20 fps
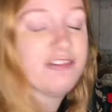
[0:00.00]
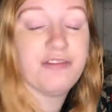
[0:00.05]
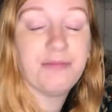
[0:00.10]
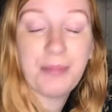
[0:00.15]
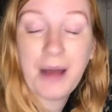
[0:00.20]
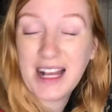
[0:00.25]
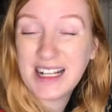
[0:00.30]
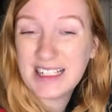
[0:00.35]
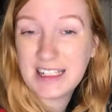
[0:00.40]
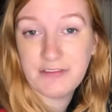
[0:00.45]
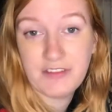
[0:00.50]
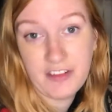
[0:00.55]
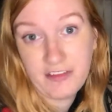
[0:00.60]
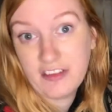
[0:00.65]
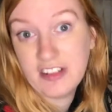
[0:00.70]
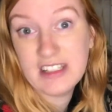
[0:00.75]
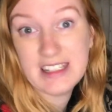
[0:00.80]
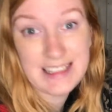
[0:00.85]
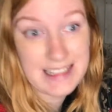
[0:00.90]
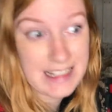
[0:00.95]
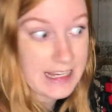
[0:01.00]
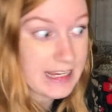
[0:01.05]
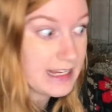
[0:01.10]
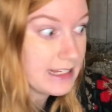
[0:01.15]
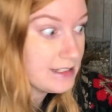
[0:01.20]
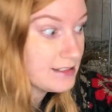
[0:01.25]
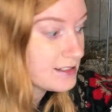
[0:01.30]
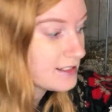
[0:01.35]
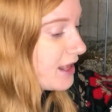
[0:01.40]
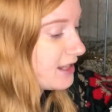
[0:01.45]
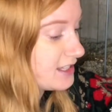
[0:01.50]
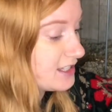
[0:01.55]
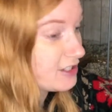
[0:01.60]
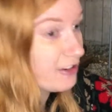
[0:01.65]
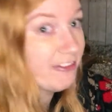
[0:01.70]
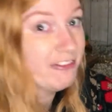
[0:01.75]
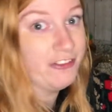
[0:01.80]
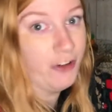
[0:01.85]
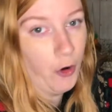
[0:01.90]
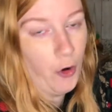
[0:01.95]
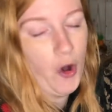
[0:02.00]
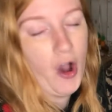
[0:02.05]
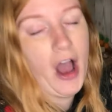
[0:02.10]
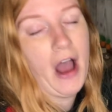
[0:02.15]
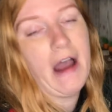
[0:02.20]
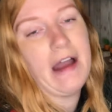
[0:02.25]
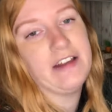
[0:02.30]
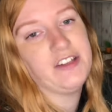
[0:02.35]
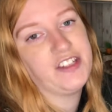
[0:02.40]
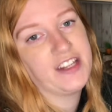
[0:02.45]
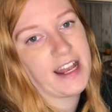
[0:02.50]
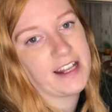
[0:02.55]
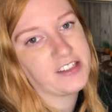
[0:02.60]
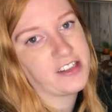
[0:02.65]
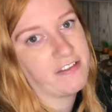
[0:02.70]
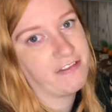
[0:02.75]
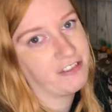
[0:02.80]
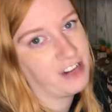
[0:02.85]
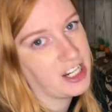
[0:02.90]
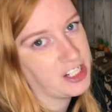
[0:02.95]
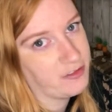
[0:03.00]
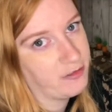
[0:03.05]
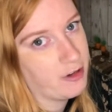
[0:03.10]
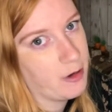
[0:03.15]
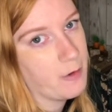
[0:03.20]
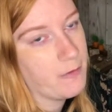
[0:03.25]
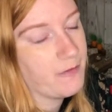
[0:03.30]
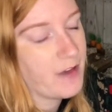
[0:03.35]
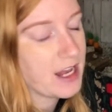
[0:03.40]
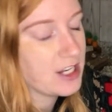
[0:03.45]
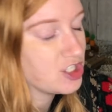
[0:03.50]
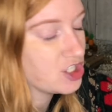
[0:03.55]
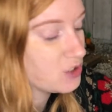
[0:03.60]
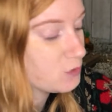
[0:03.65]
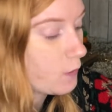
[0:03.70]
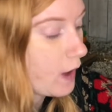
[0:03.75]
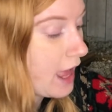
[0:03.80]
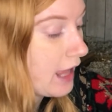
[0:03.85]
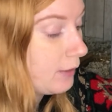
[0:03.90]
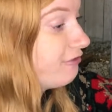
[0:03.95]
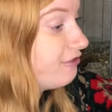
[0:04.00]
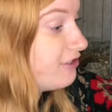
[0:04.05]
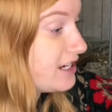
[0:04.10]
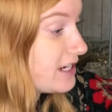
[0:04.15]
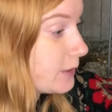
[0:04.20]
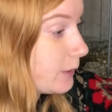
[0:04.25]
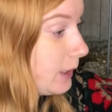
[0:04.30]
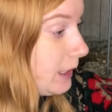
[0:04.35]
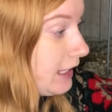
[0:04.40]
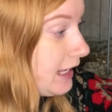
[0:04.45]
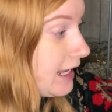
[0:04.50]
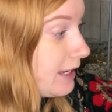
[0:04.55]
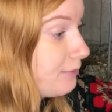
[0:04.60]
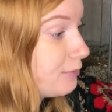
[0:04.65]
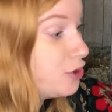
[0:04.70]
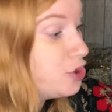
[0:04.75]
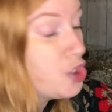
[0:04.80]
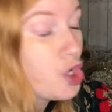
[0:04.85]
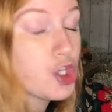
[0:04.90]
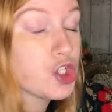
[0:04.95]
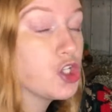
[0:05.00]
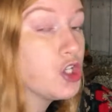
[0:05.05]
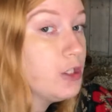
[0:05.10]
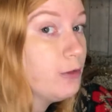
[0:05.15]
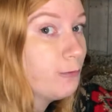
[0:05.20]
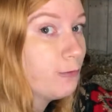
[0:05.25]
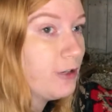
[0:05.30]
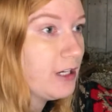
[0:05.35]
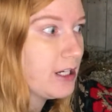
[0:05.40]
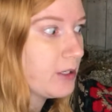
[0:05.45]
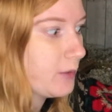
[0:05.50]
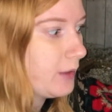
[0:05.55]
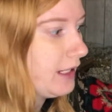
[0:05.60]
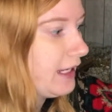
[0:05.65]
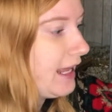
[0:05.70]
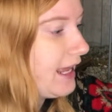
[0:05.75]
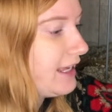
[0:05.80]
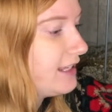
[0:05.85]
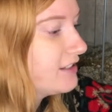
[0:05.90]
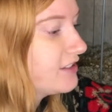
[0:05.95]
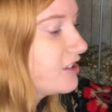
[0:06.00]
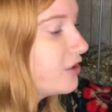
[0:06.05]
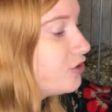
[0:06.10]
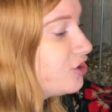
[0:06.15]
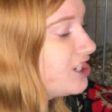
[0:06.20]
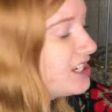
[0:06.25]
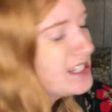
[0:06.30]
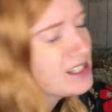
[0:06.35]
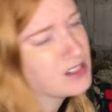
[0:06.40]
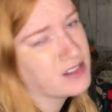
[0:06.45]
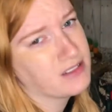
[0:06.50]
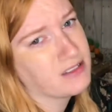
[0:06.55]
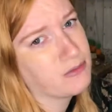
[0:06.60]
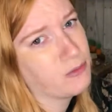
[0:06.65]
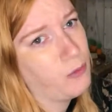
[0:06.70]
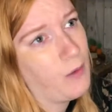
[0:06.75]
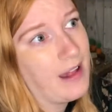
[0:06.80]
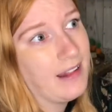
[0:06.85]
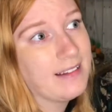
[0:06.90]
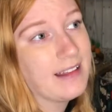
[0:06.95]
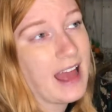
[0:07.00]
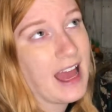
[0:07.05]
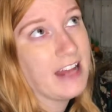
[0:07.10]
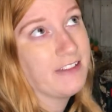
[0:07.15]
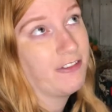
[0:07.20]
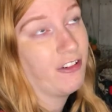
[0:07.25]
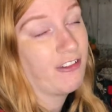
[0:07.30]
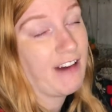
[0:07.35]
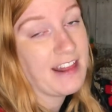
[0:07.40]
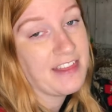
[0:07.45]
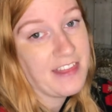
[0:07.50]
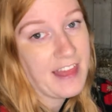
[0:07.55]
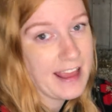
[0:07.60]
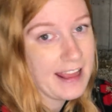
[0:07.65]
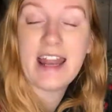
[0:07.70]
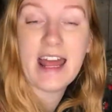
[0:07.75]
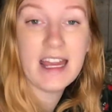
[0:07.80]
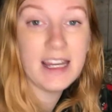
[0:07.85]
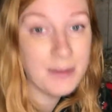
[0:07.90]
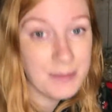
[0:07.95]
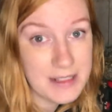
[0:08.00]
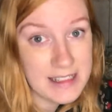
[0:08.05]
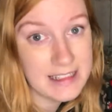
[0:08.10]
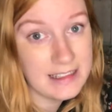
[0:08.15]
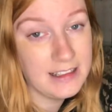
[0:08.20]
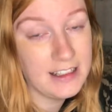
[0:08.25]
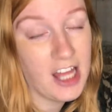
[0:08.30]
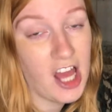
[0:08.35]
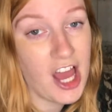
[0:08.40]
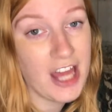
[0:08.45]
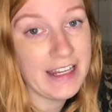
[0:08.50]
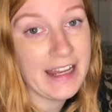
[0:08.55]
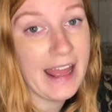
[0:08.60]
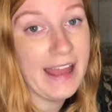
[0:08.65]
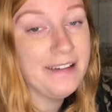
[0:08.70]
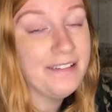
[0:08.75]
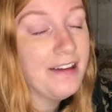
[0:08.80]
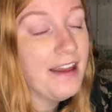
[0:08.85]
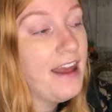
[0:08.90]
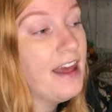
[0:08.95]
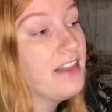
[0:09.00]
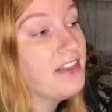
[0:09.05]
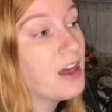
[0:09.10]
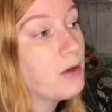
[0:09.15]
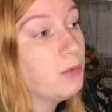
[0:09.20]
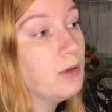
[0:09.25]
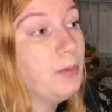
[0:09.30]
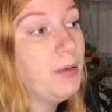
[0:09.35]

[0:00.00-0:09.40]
bags of different seeds and stuff for her, and she gets her fresh fruit and veg as well frequently, but not too frequently, so she is well cared for. I think I am still learning. There will be